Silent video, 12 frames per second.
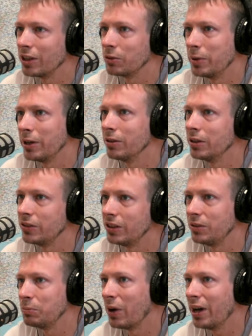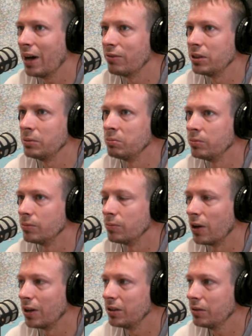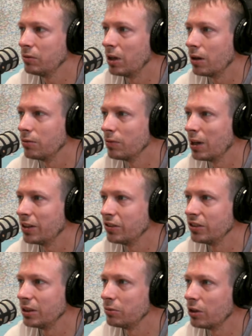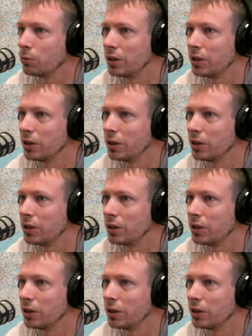my experience is by having relationship,